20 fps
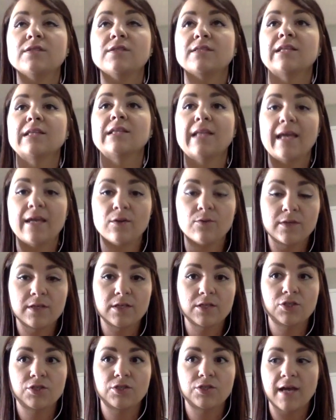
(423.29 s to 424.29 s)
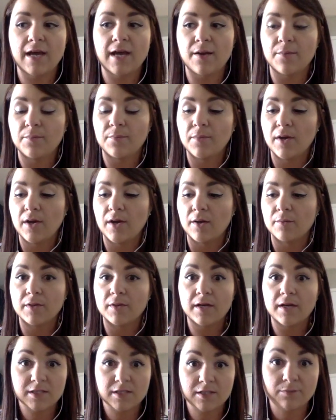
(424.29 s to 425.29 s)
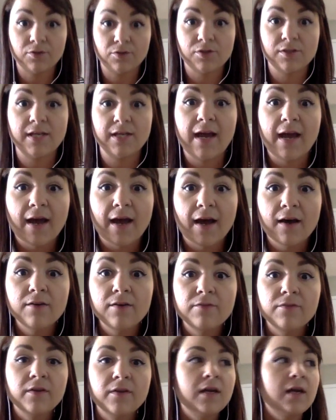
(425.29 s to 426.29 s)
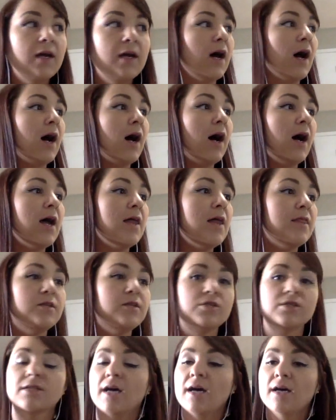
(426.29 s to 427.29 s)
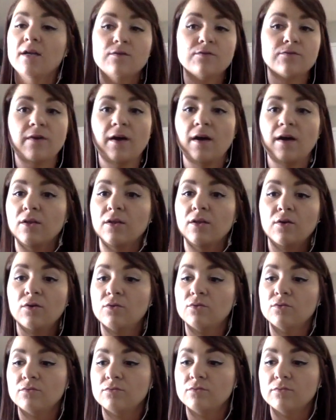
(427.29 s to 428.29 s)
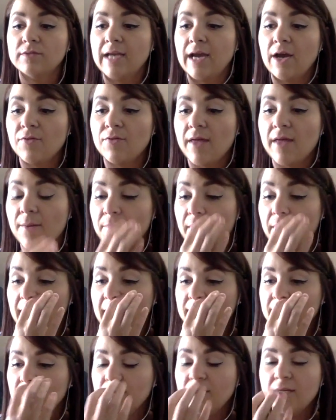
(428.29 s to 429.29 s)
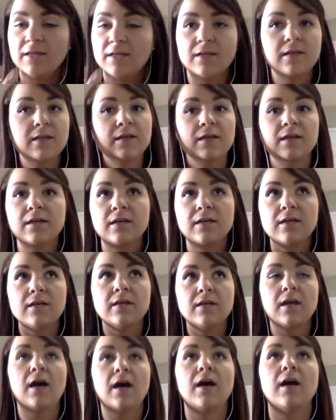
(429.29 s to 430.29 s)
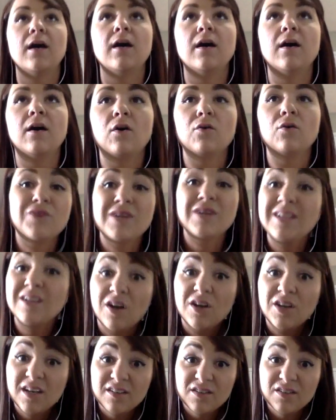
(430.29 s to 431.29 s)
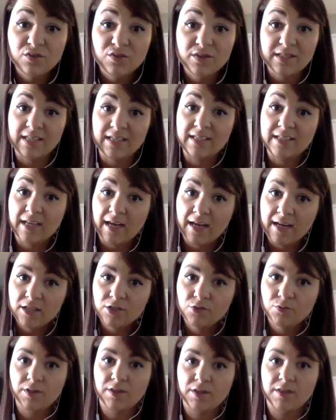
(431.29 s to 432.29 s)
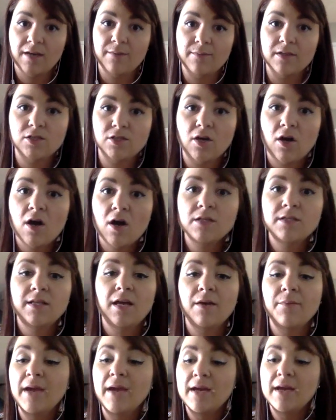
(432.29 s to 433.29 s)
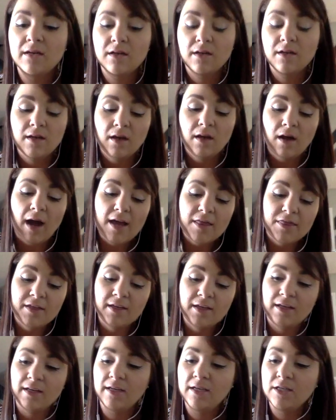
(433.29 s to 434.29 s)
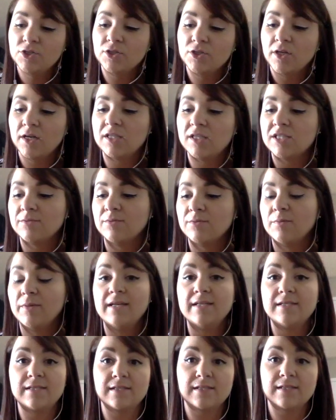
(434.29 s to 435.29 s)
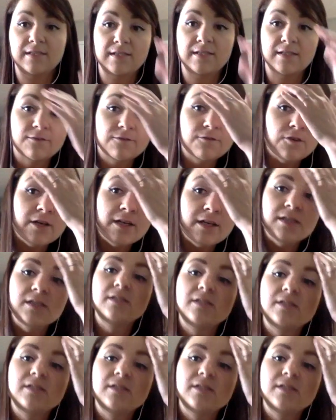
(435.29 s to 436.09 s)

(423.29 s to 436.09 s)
the language that customers have, and then just kind of follow down that path. I mean, really all you have to do is engage with them and talk to them. And I think each customer base is different.